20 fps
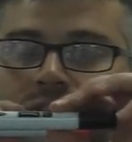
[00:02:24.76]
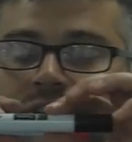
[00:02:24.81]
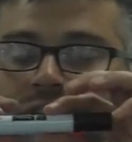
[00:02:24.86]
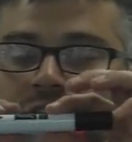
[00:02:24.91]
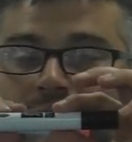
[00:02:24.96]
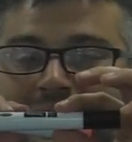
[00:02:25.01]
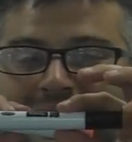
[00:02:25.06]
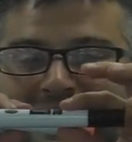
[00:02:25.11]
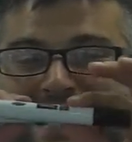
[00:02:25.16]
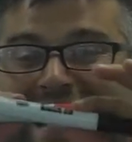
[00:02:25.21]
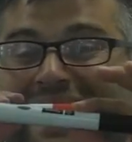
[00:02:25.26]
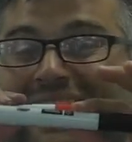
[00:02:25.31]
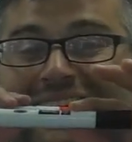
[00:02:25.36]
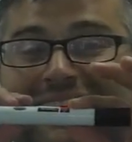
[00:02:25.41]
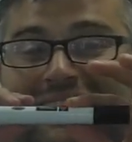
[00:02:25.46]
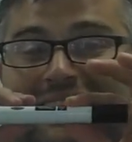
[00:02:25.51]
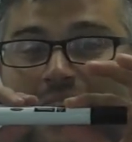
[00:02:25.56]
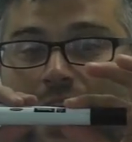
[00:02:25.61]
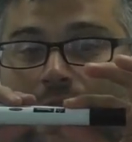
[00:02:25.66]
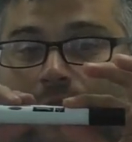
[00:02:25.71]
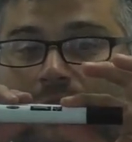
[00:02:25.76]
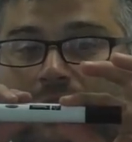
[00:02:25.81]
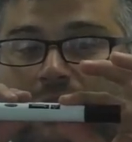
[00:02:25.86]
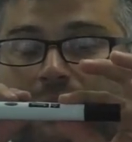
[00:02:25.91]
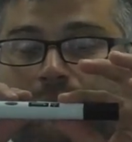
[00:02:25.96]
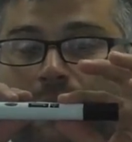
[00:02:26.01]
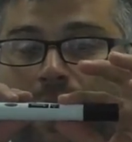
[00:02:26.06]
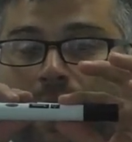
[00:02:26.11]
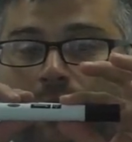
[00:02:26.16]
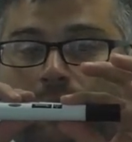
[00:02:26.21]
to do exactly the same
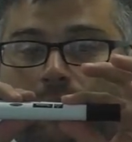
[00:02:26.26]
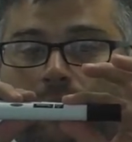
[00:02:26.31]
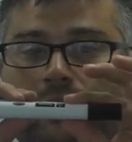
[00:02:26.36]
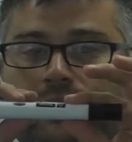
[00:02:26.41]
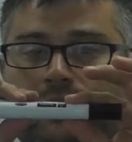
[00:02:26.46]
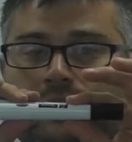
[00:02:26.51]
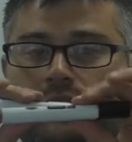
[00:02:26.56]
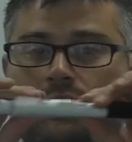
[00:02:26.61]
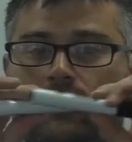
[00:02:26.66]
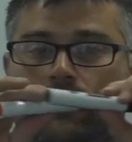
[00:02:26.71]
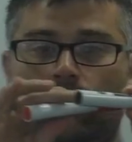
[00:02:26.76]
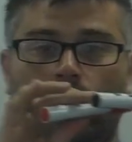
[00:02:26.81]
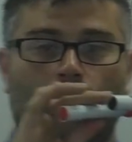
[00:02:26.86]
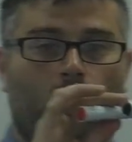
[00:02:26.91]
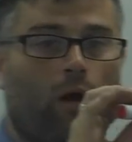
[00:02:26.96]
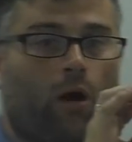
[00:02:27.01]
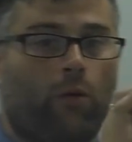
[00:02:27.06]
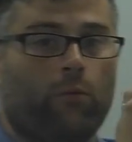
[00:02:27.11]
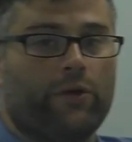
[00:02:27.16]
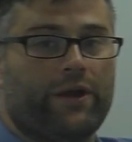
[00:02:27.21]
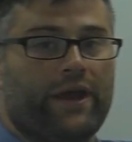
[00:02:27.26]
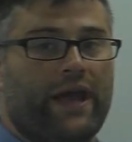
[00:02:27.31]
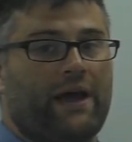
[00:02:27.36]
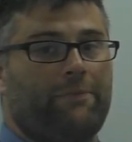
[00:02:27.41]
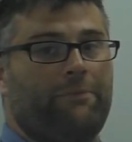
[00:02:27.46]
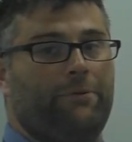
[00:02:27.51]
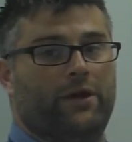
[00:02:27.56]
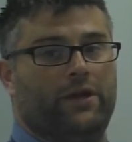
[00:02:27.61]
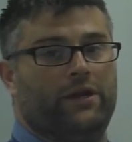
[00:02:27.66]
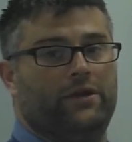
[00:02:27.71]
experiment, what would
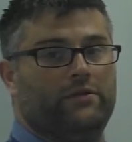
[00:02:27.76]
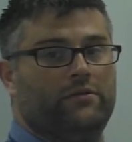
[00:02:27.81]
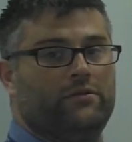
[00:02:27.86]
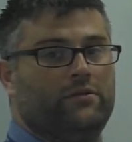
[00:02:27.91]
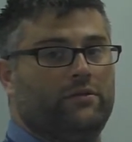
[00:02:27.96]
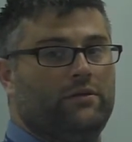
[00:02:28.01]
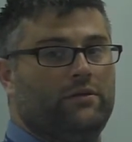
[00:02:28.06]
happen?